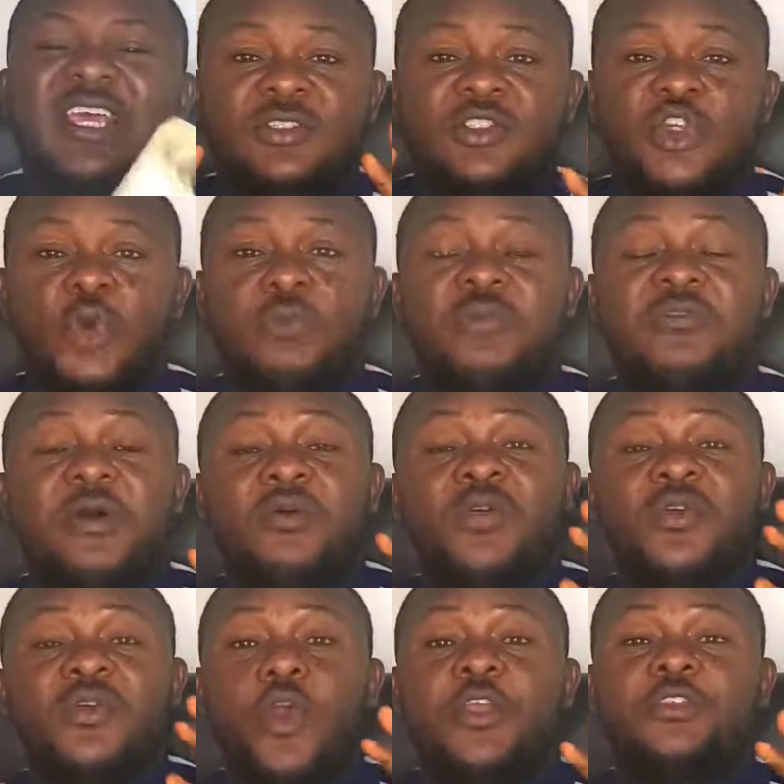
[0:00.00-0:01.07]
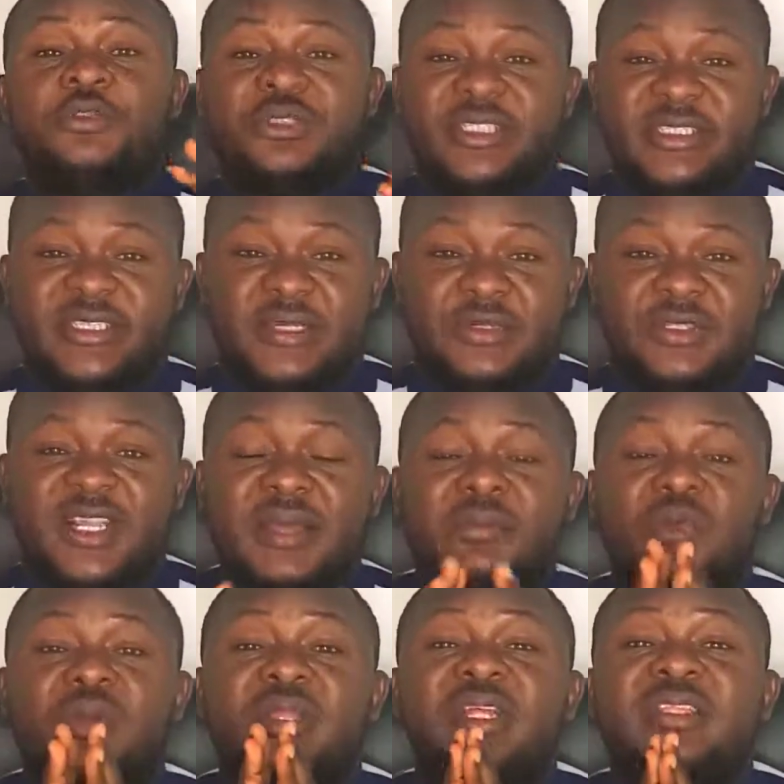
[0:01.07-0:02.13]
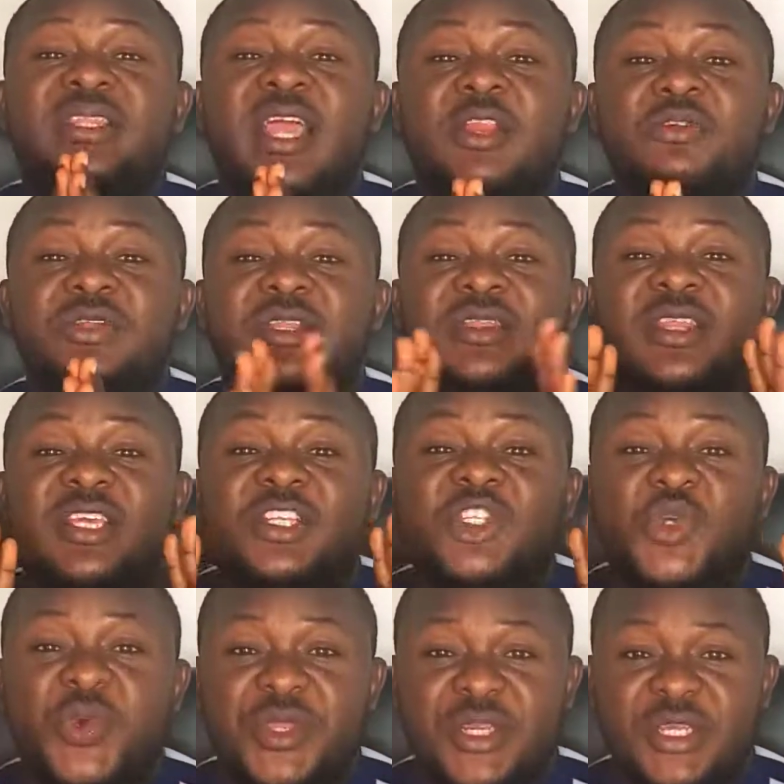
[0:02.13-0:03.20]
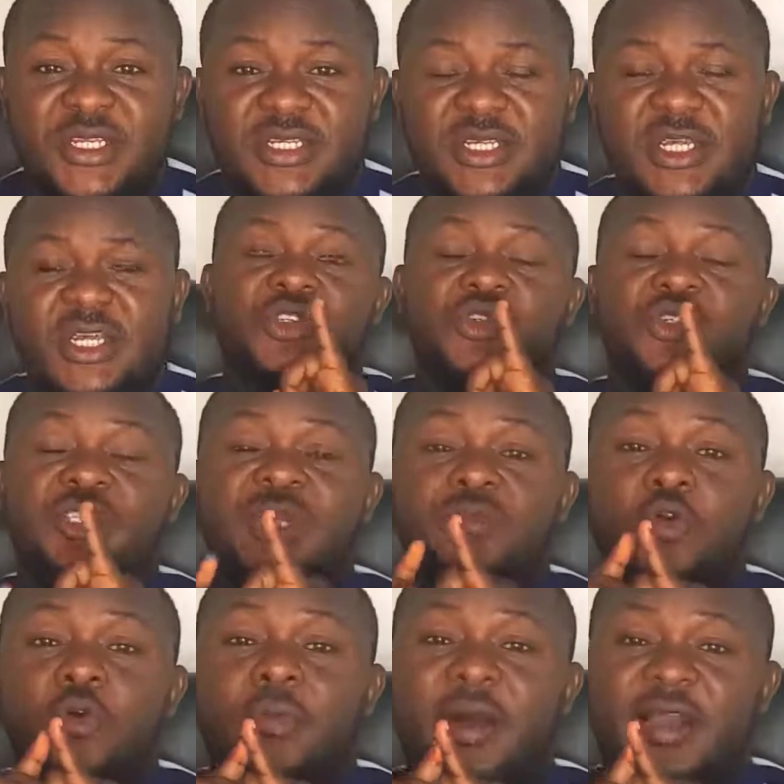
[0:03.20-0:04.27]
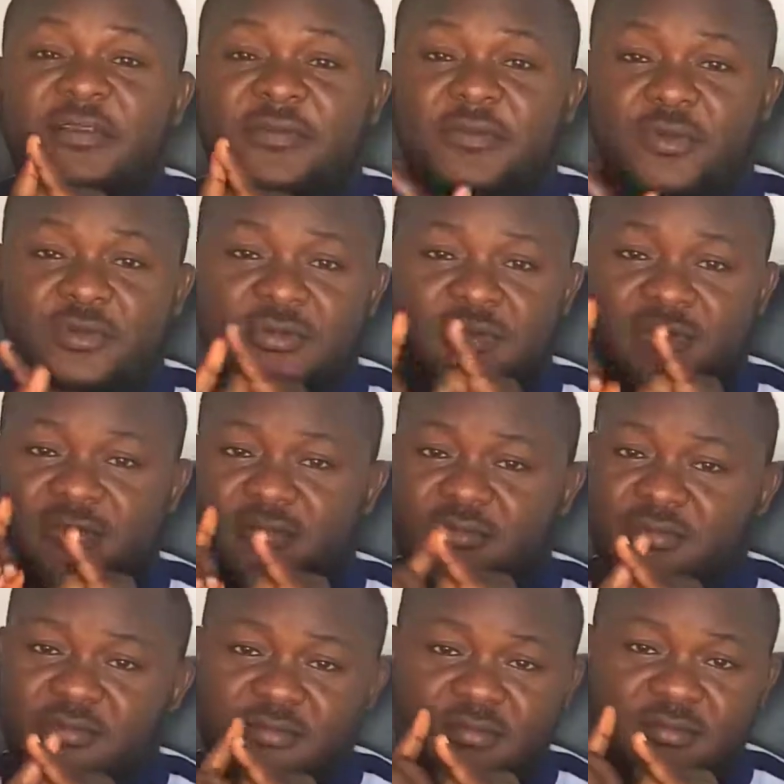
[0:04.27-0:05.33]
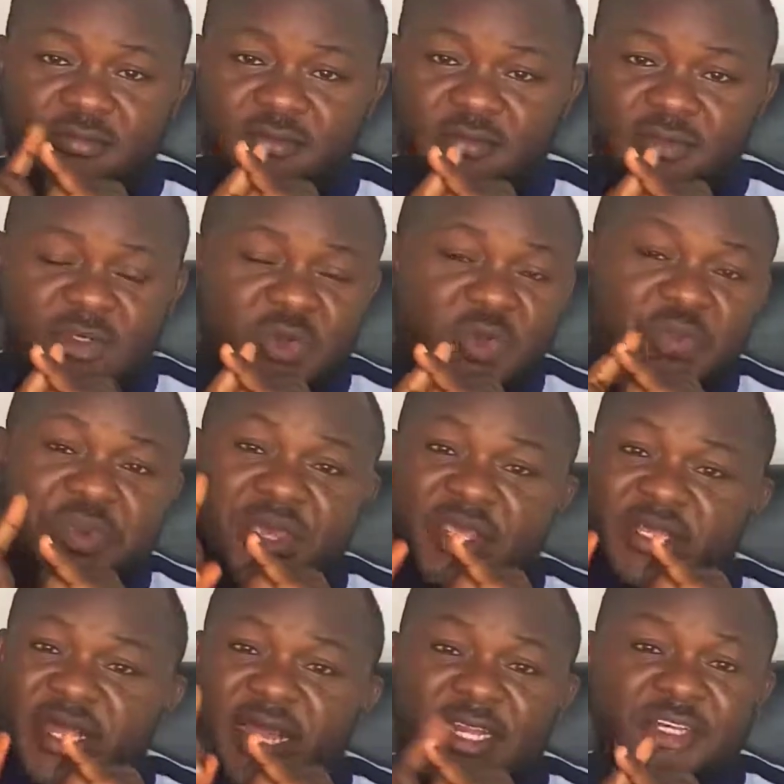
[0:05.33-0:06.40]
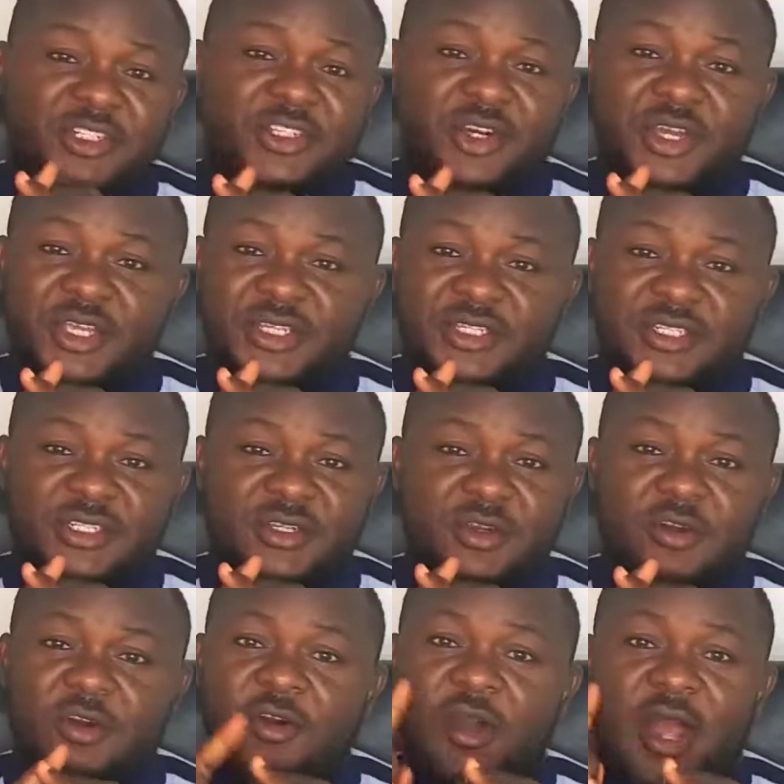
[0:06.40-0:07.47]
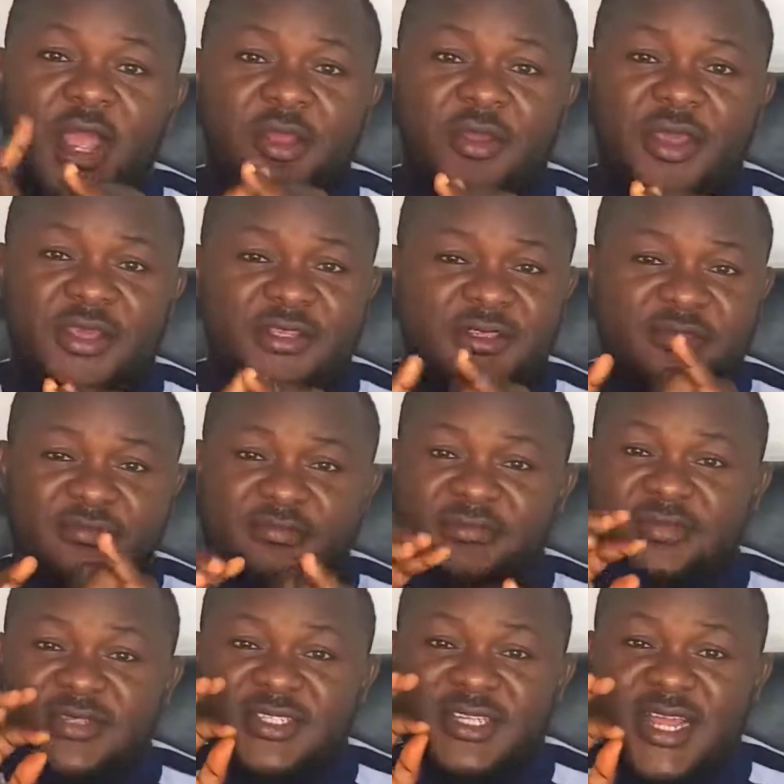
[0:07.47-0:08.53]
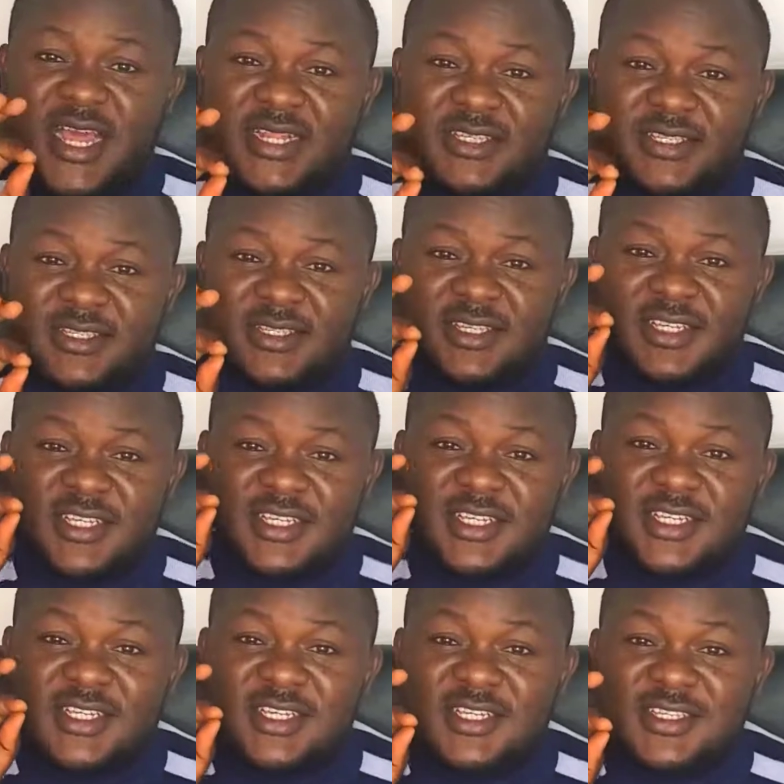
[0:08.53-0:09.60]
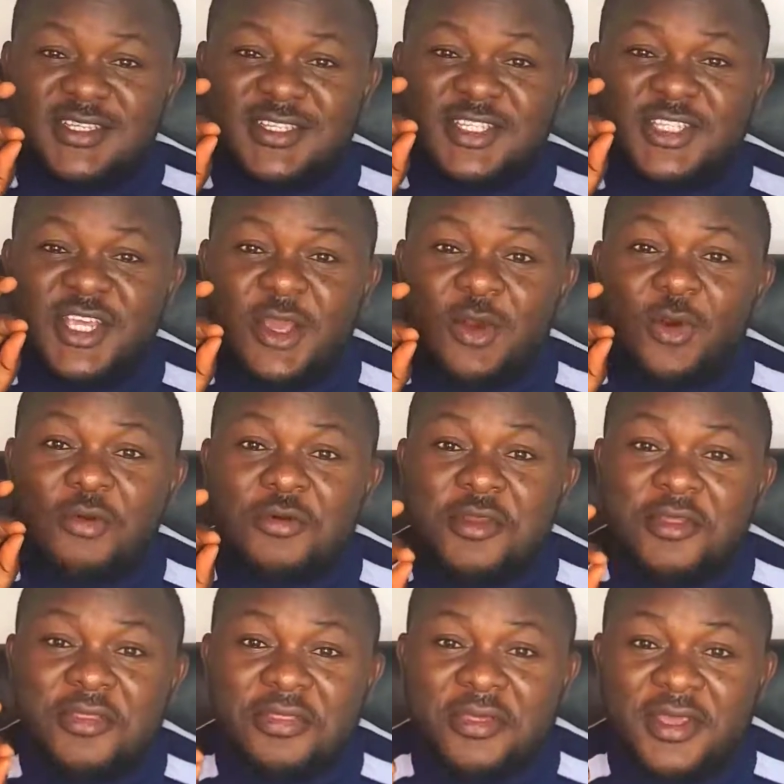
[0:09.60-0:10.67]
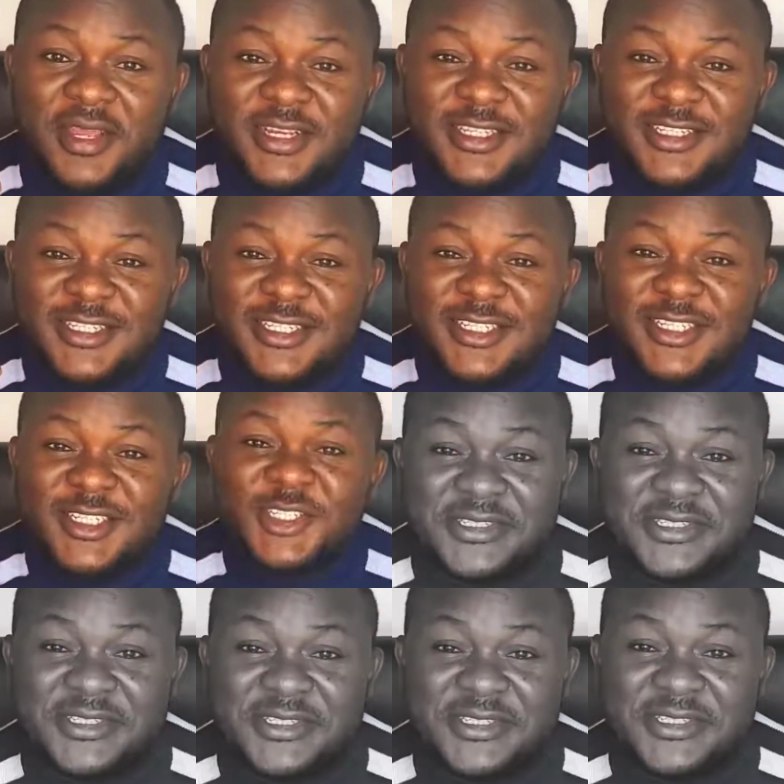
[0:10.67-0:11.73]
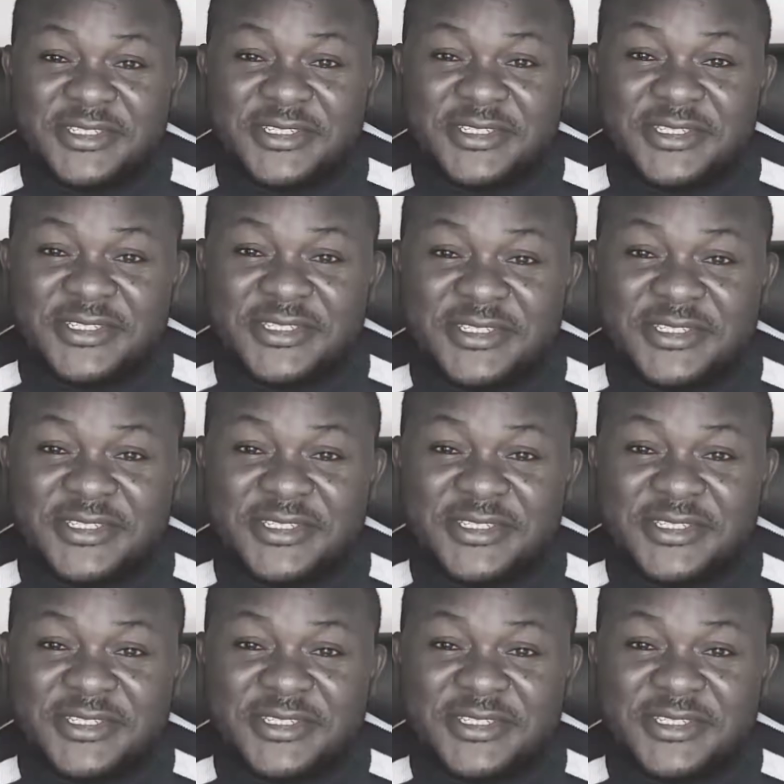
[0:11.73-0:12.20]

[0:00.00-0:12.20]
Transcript: So before we go into details, let me quickly tell you the things you will need. You need a mobile phone, be it Android or iOS. That is the only thing you need.